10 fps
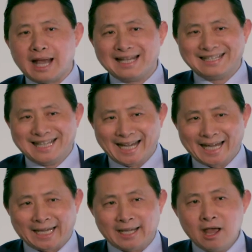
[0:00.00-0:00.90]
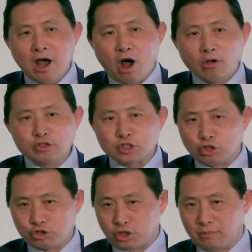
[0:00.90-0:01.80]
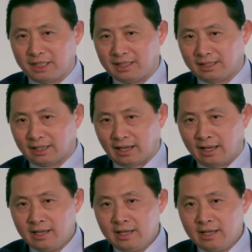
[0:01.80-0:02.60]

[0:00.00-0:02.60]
a day on social media,